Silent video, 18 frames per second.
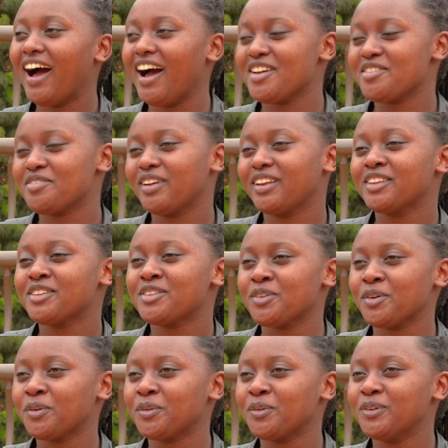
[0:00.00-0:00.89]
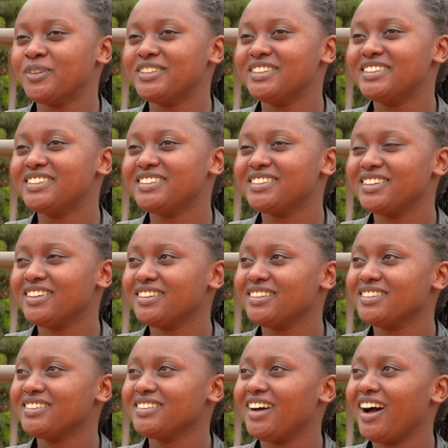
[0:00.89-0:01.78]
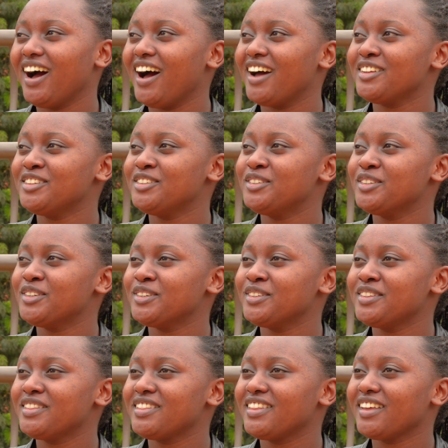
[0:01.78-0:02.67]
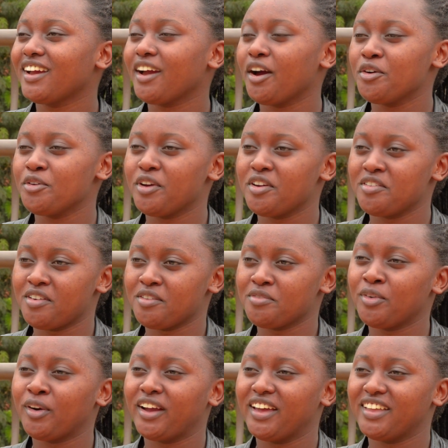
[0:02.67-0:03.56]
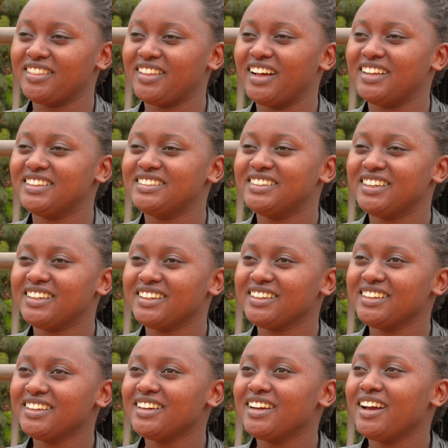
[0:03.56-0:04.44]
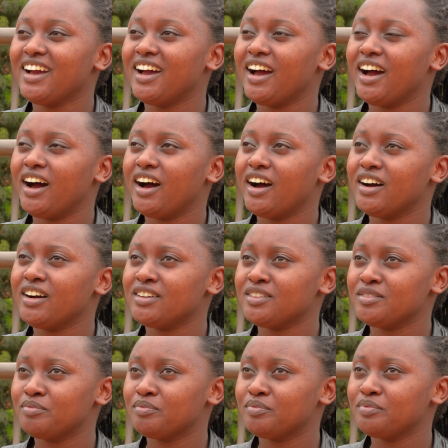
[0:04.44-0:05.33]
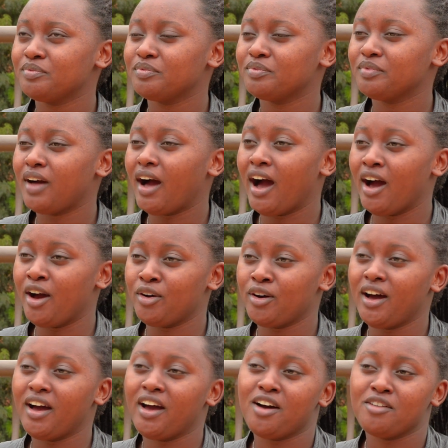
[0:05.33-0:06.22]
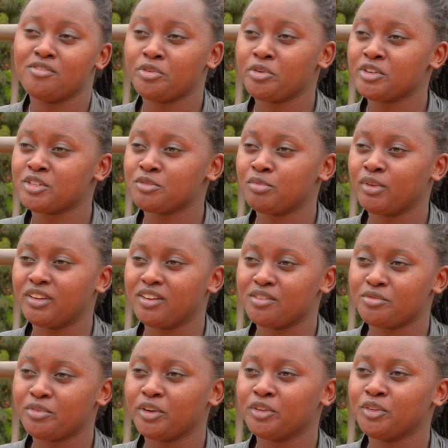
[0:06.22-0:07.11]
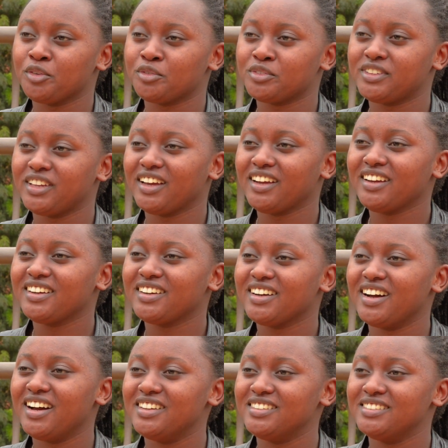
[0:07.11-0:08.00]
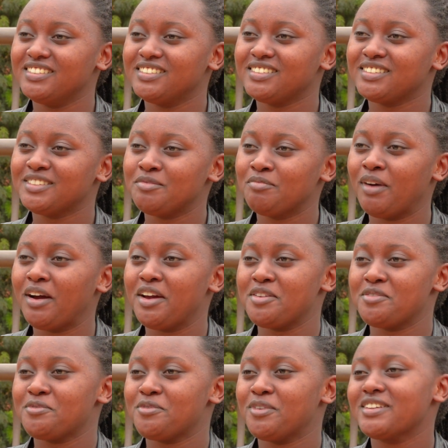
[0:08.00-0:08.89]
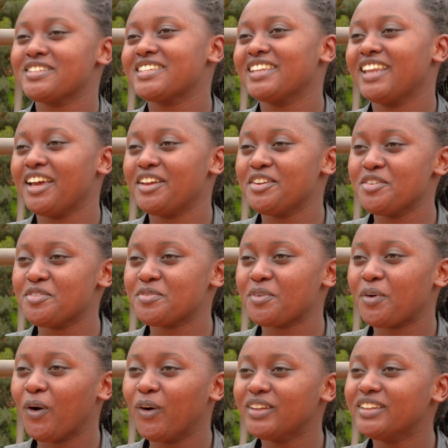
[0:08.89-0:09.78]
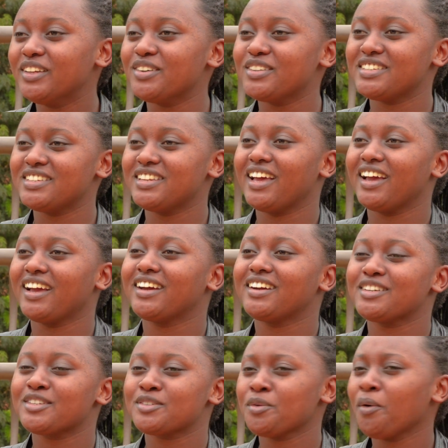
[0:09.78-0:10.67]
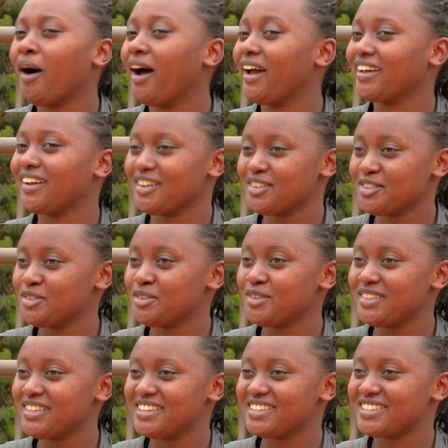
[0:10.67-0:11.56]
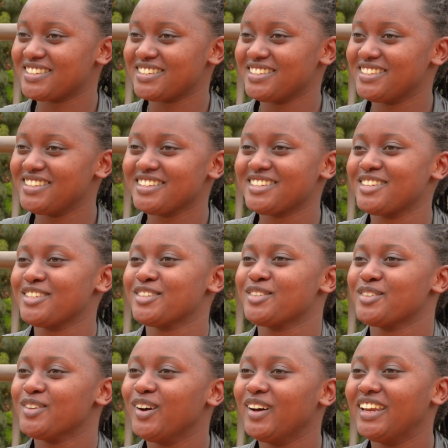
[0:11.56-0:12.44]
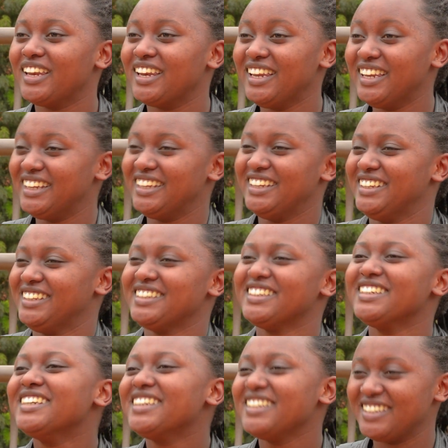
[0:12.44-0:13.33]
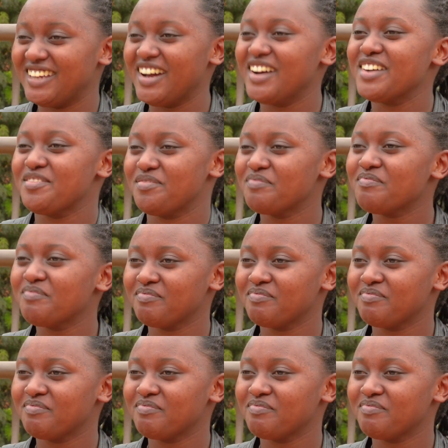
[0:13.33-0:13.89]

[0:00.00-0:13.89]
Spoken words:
I felt so good. I don't think I'll ever forget that day. I have always been afraid of tech, and my first line of code, I was like, so I can do this. This is all. Yeah.